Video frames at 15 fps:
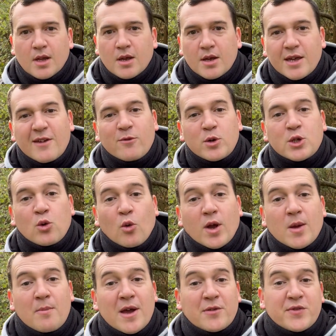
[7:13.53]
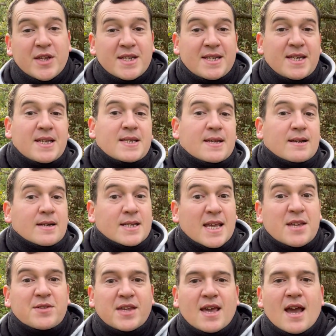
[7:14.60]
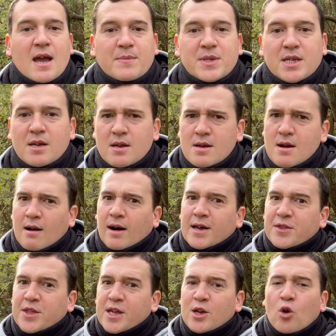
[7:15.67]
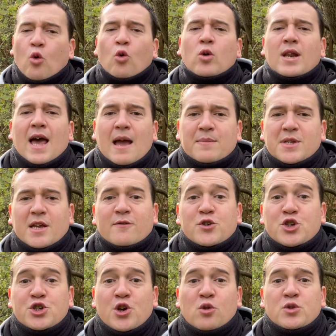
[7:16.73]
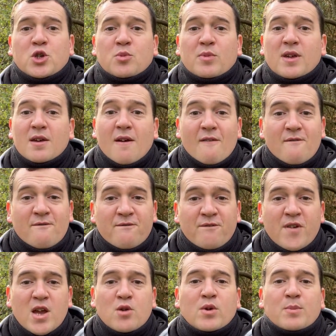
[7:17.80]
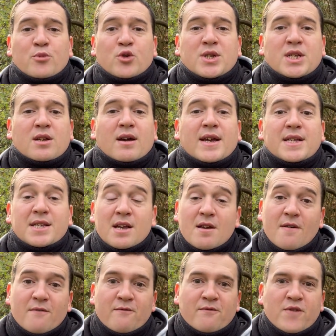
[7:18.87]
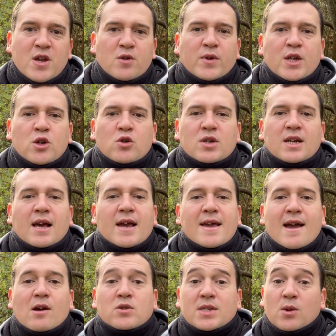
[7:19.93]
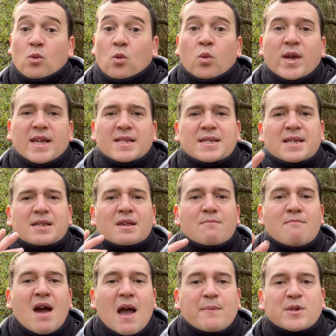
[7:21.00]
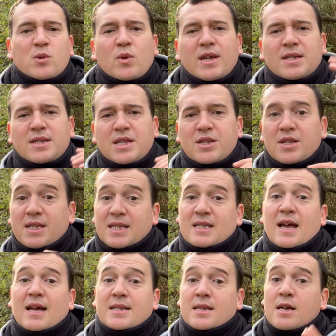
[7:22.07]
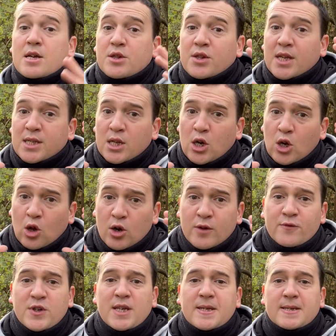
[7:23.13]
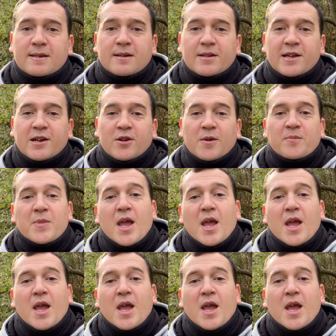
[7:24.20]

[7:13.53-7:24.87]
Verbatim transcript: If we talk about the detail in the apps, I think all apps have shown to be very precise, very good layouts. We can see the maps, we can see the stats, there's a lot of detail there.